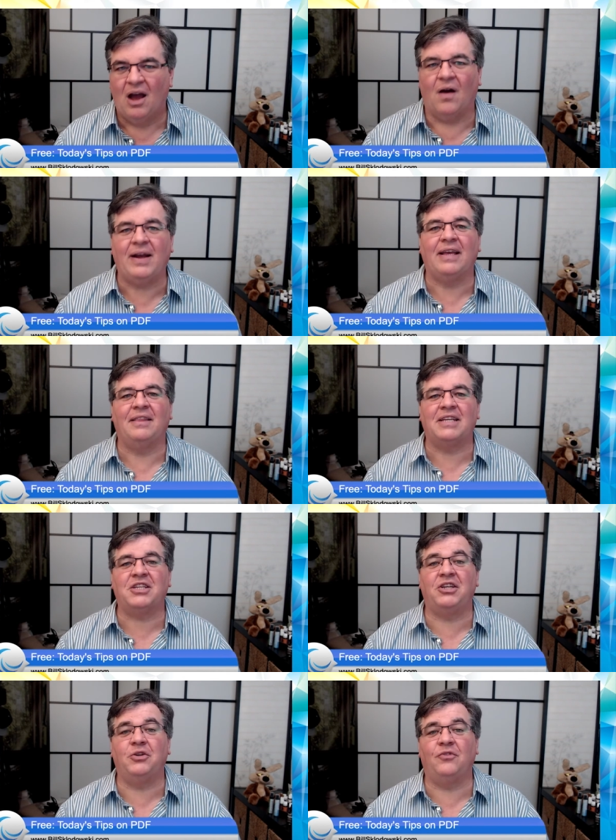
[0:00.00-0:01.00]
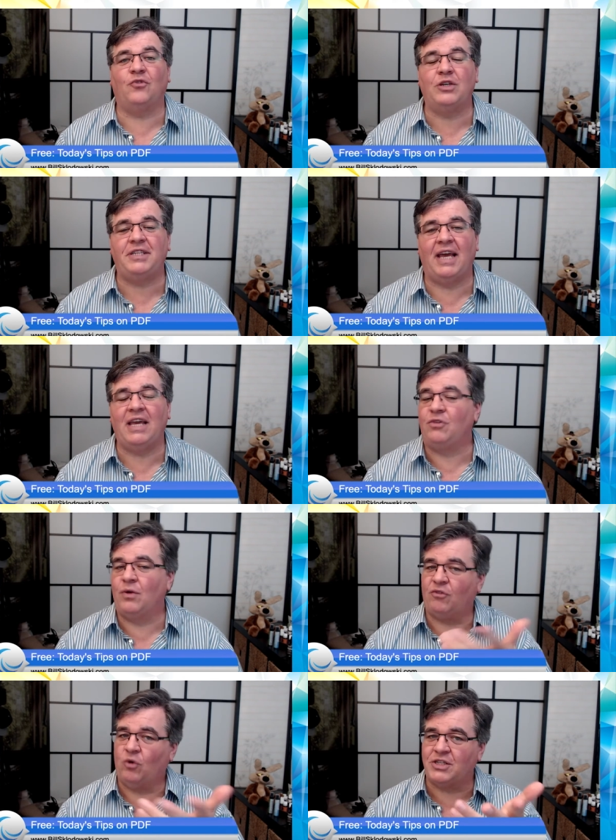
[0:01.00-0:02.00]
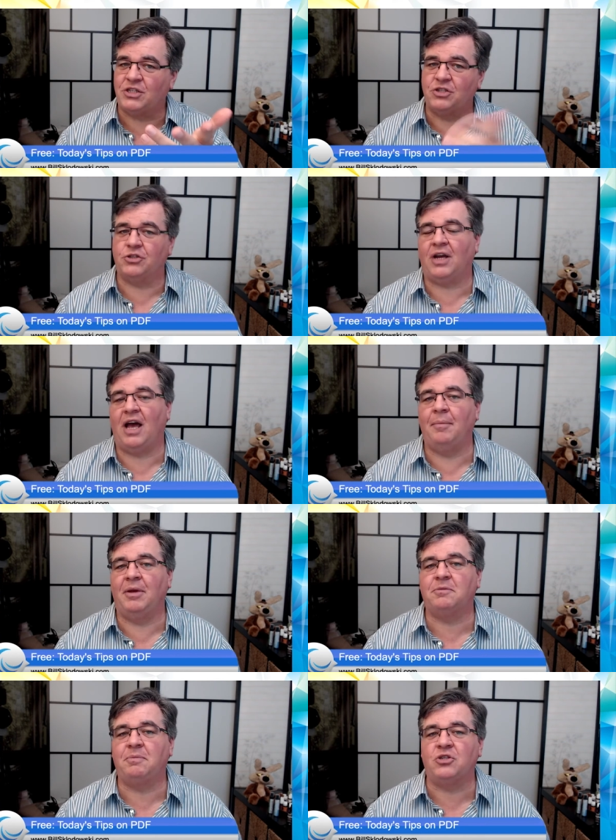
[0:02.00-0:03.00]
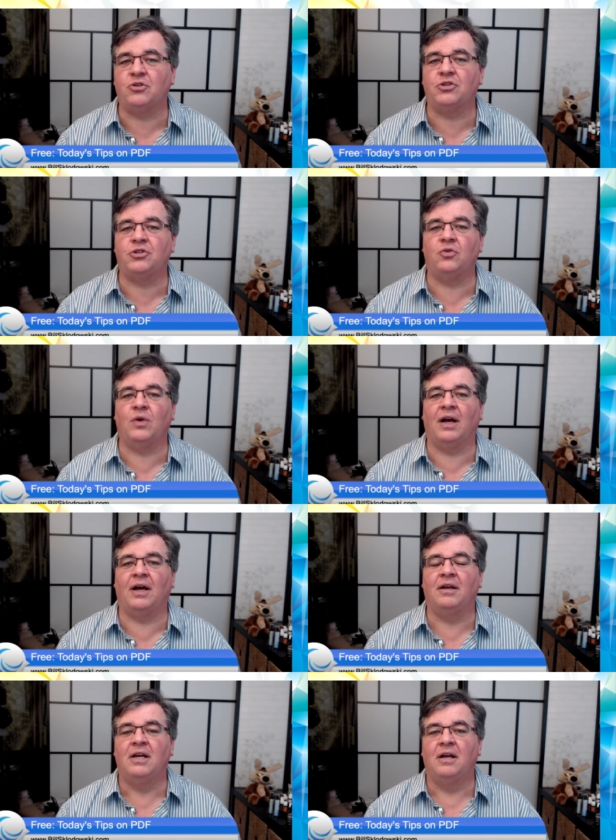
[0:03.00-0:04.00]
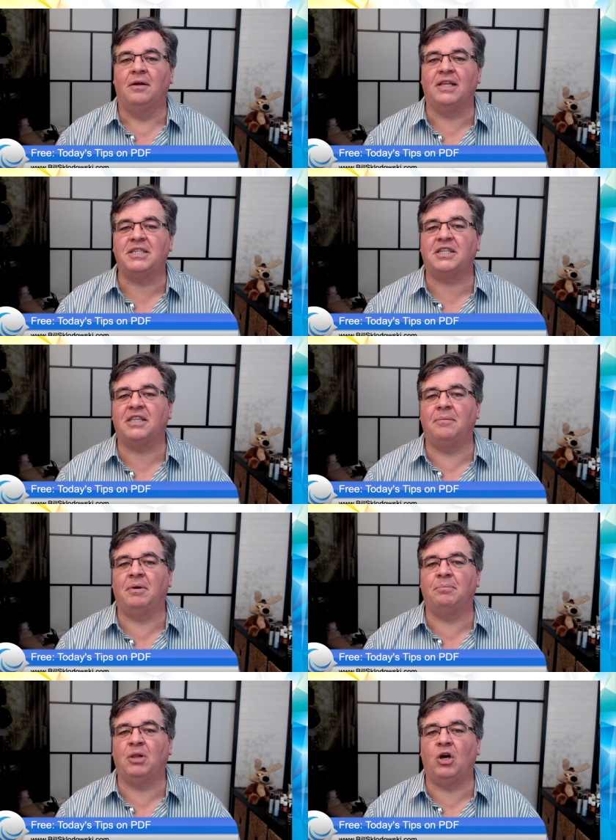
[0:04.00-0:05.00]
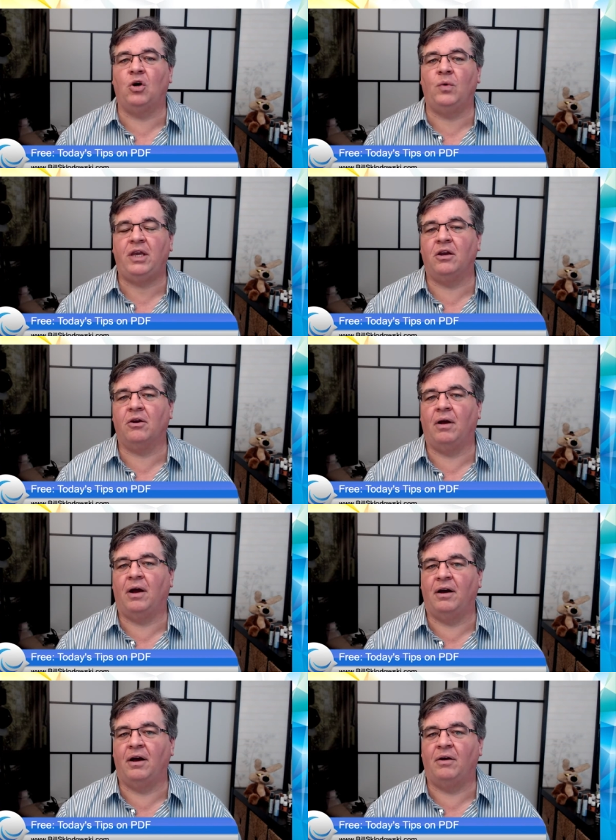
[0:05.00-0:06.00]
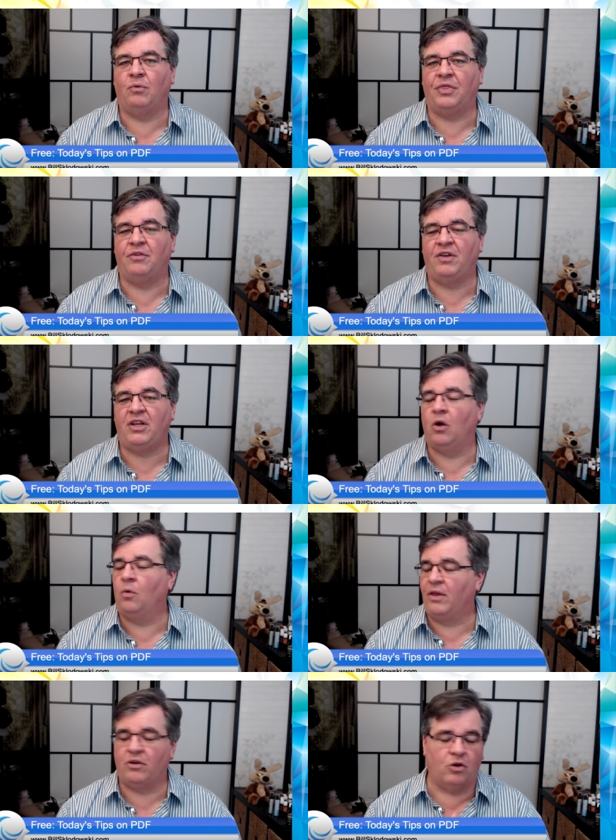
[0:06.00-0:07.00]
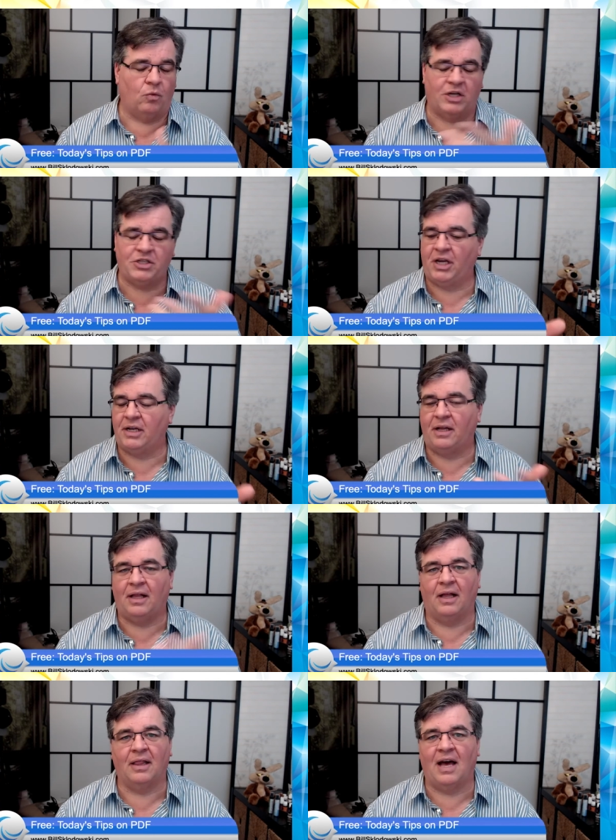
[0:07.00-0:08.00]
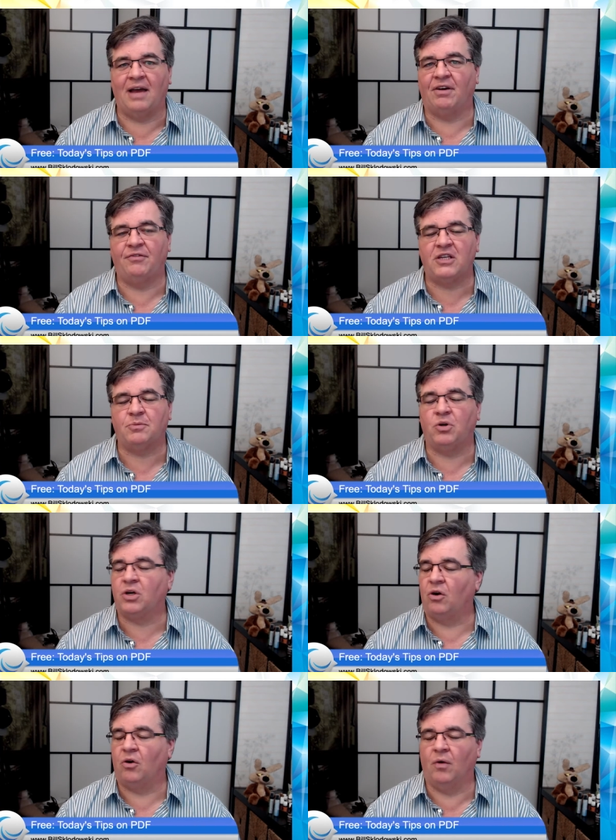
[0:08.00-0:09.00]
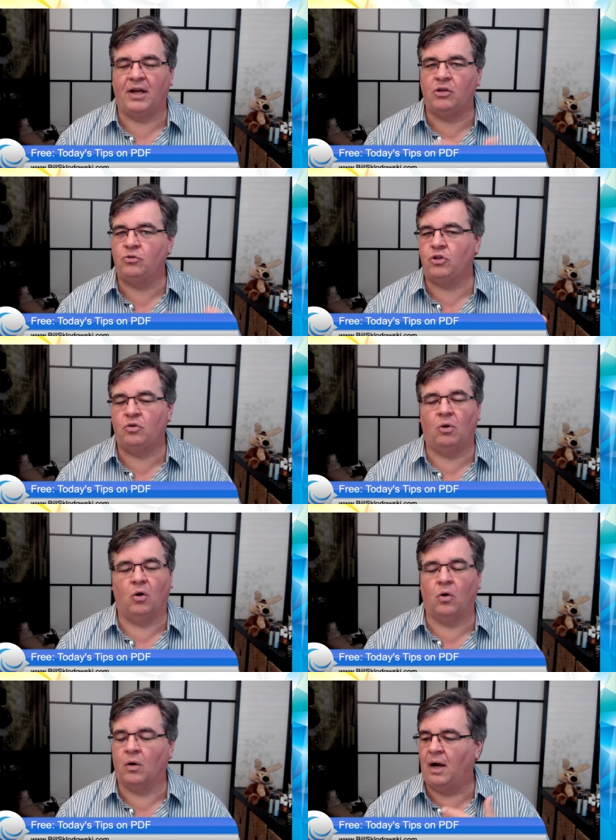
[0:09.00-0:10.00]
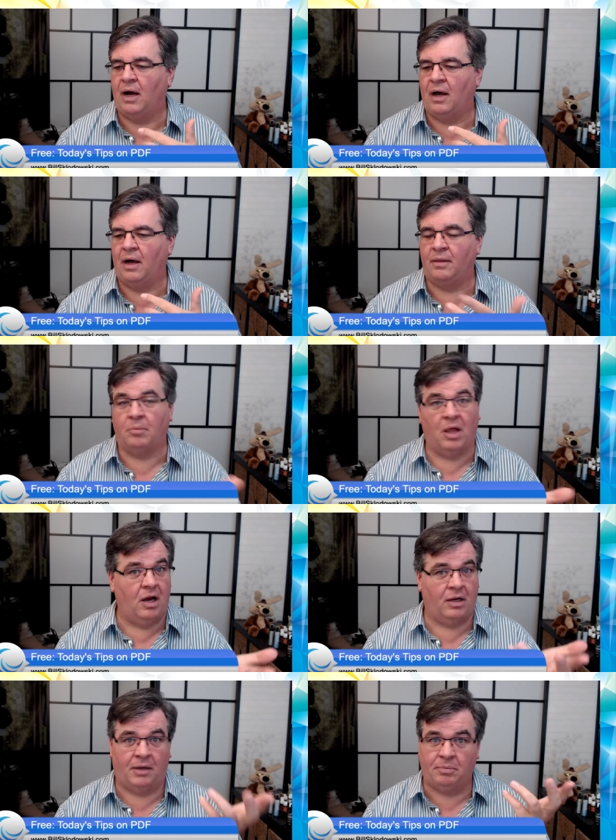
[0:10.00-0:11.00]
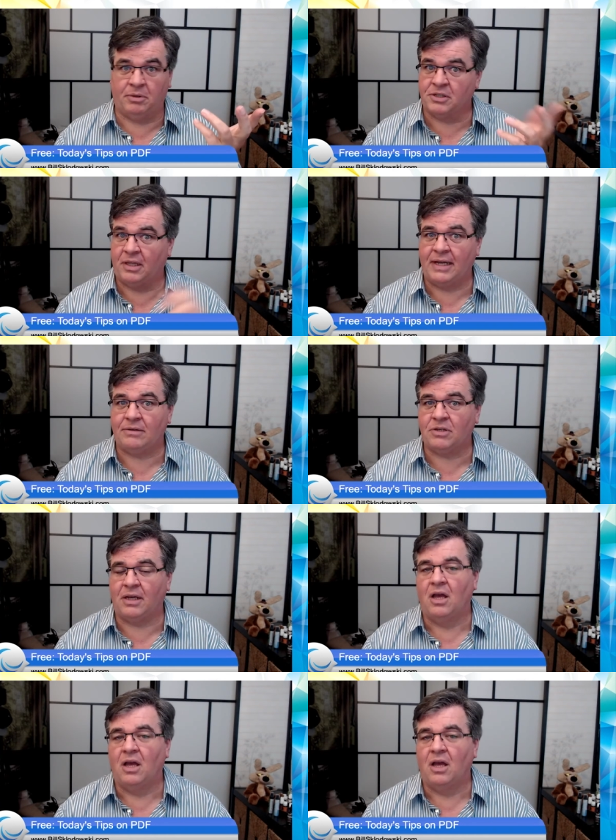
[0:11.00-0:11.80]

All right, that's going to do it for today. If you have questions or comments, be sure to uh, list them below here uh, with the video, whether you're watching it uh, live on Facebook or on YouTube or on the blog at Bill Sklodowski.